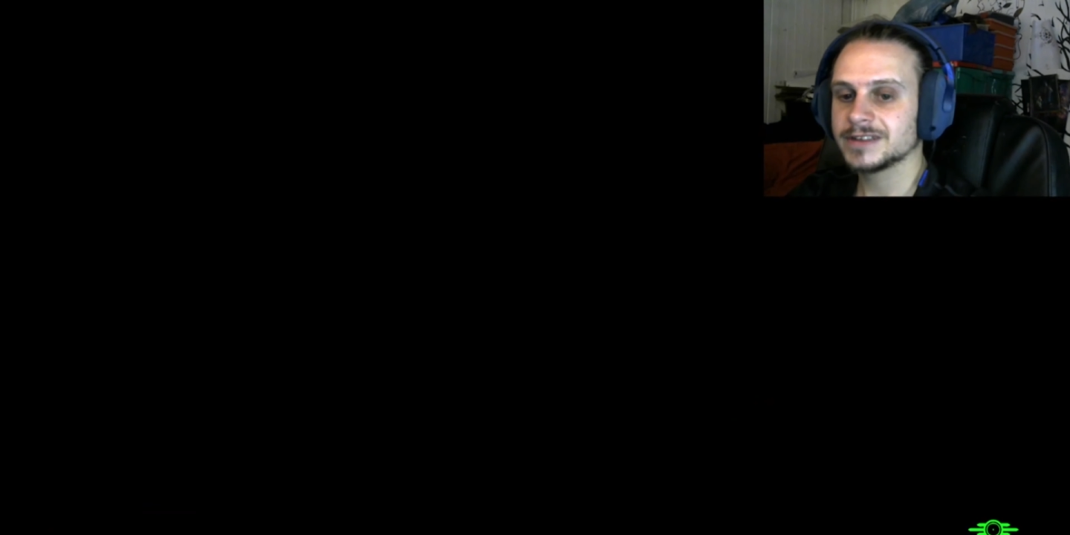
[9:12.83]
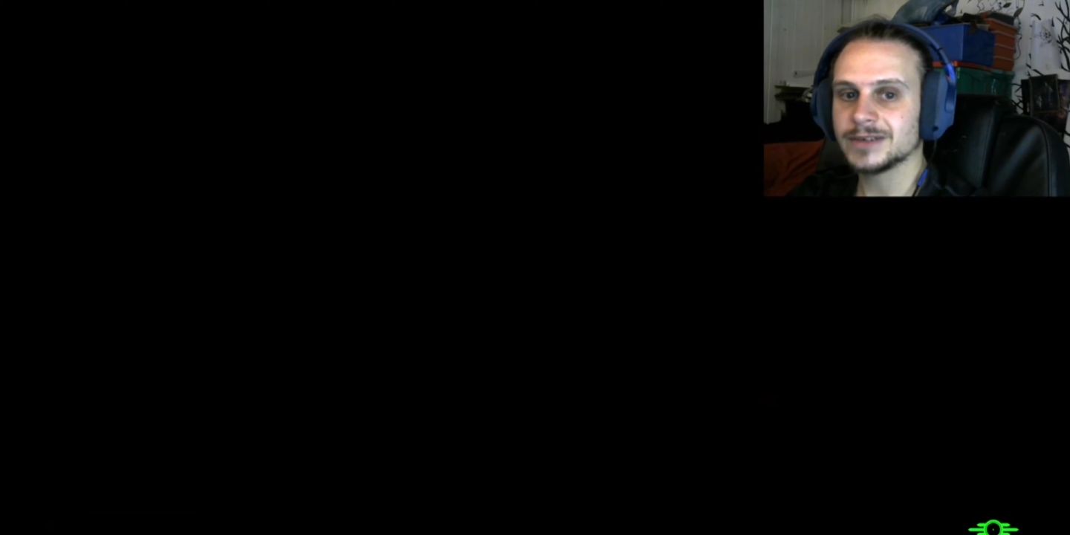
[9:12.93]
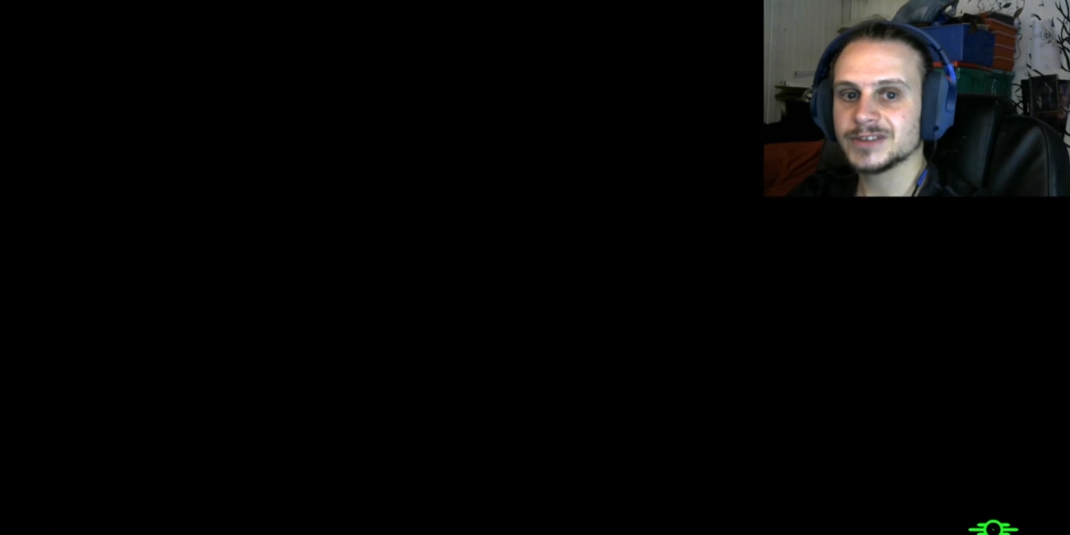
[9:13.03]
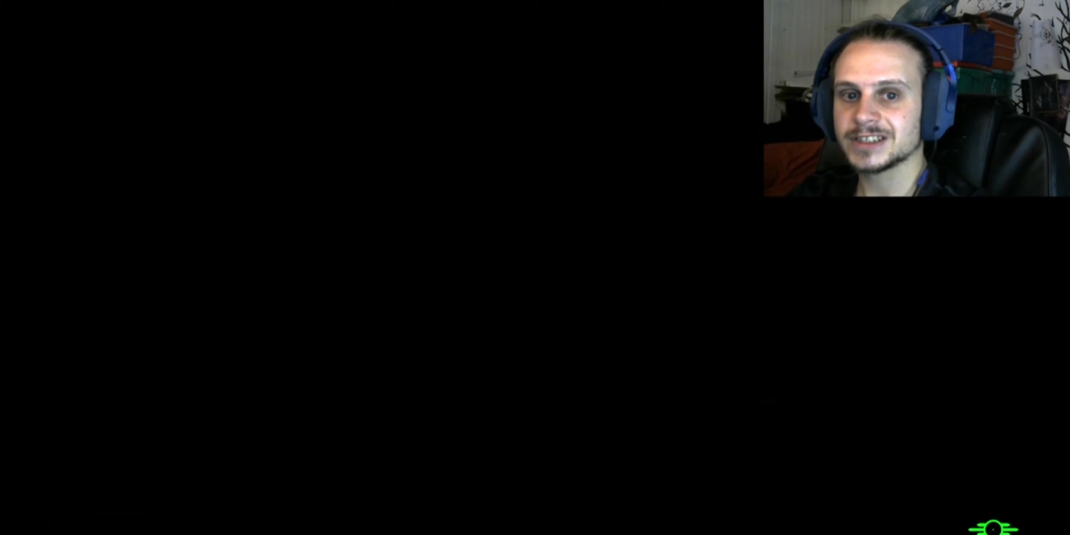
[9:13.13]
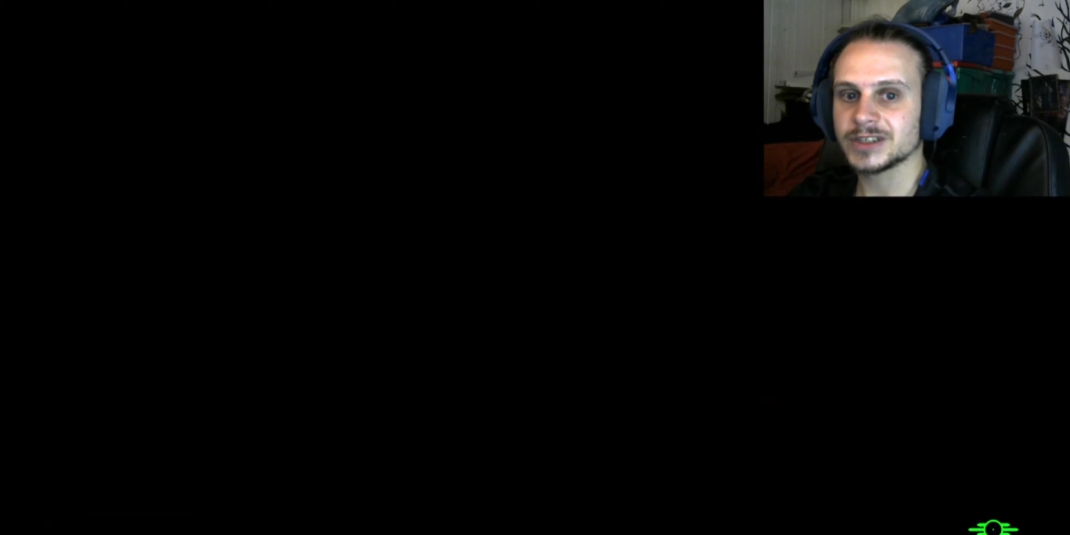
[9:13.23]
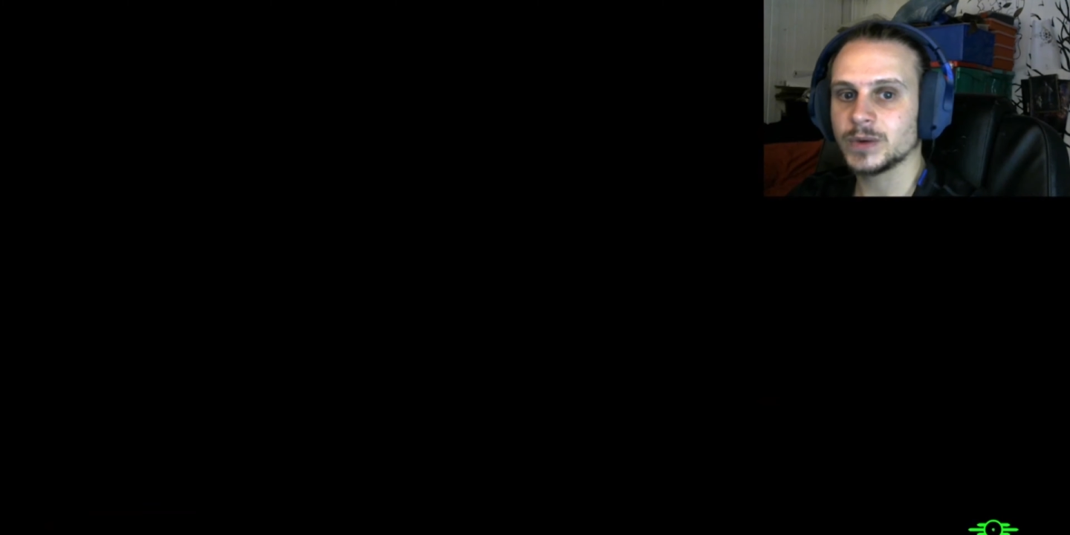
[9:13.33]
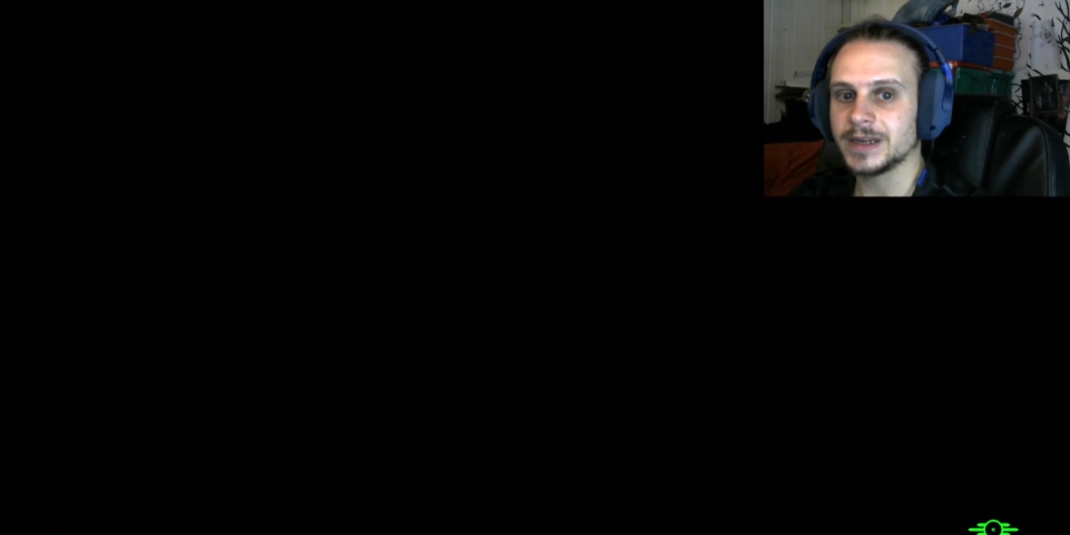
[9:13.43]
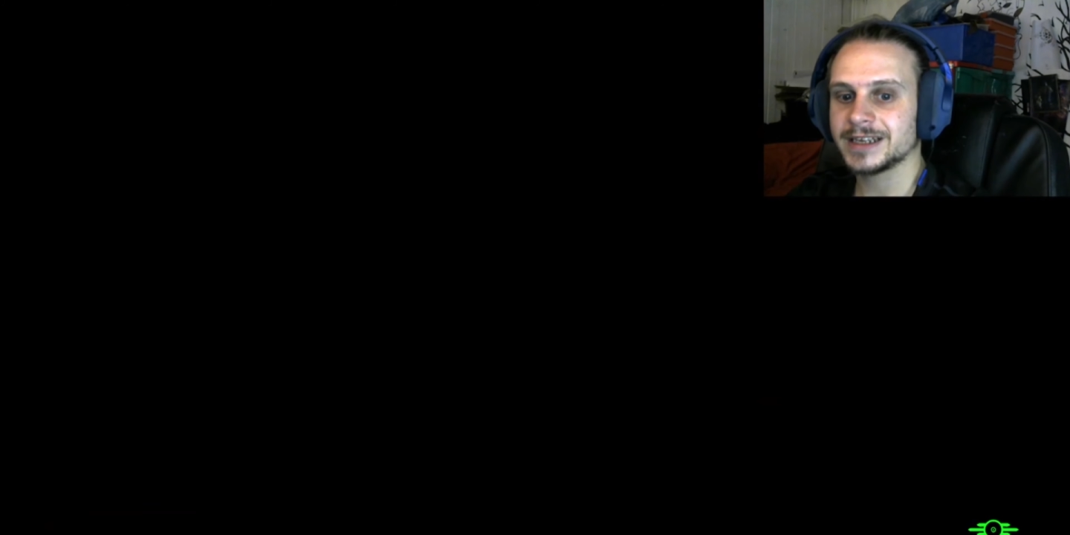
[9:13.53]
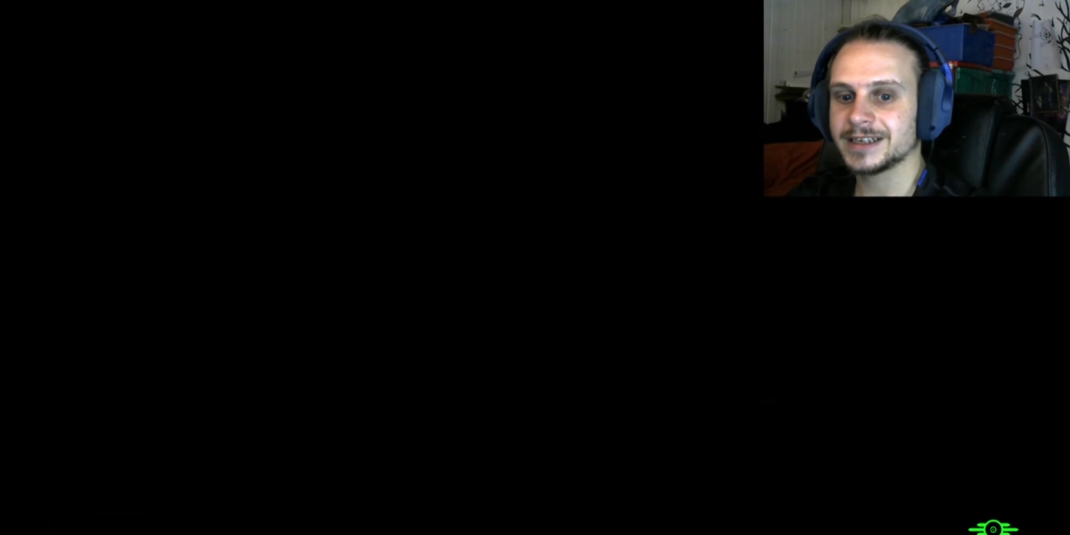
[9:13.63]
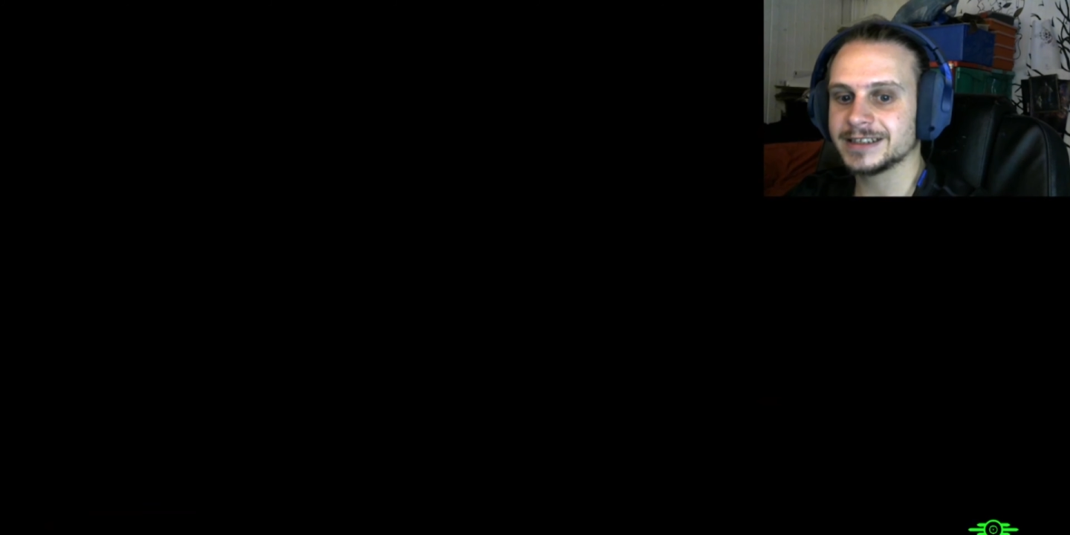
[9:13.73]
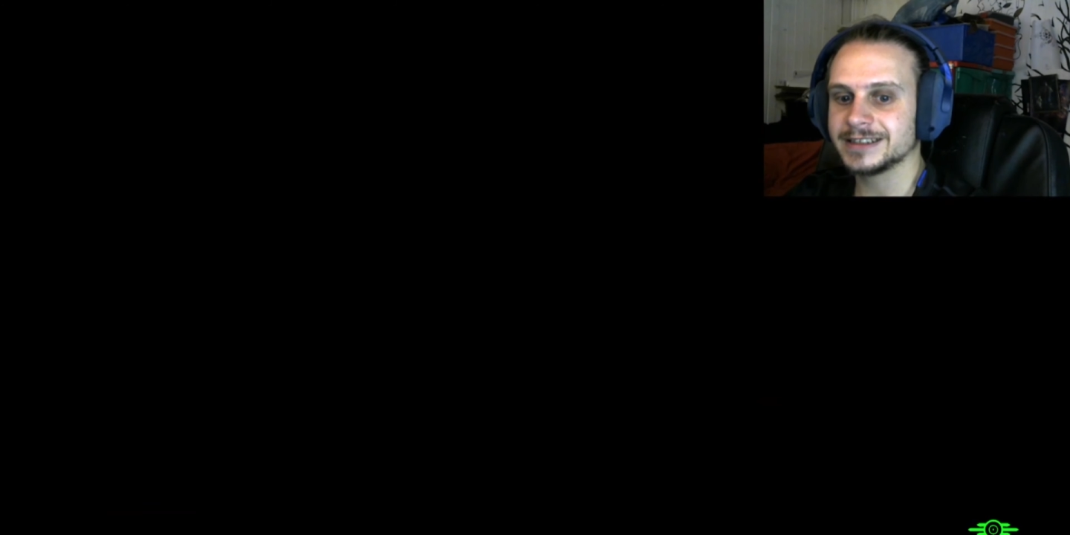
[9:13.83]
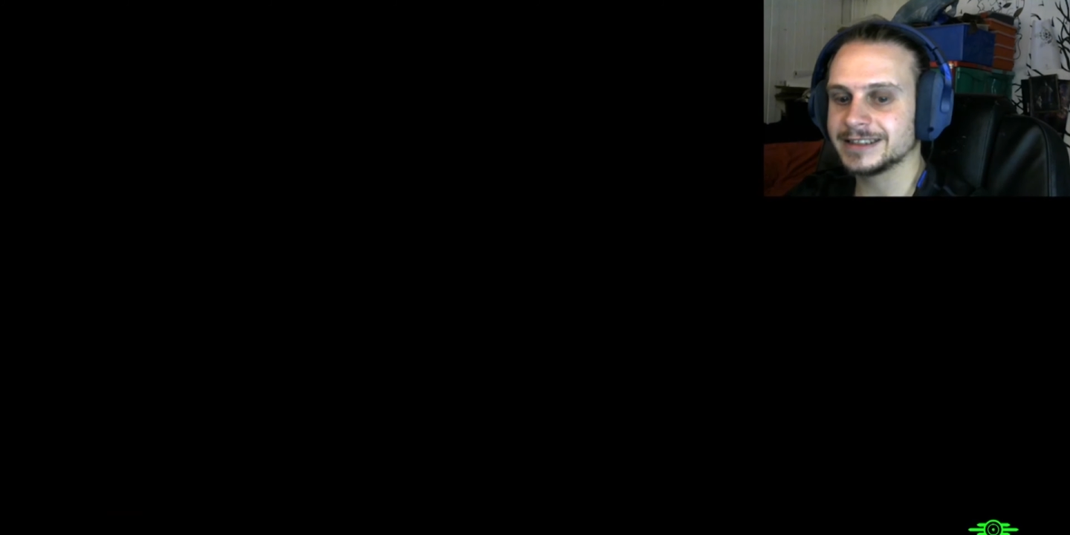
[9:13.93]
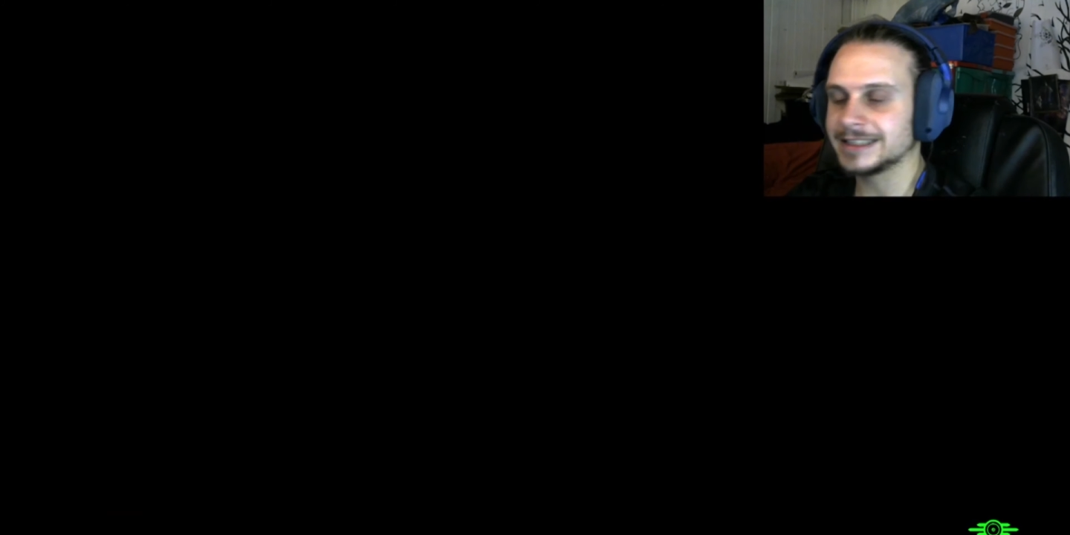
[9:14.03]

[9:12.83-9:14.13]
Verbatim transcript: That was a quick and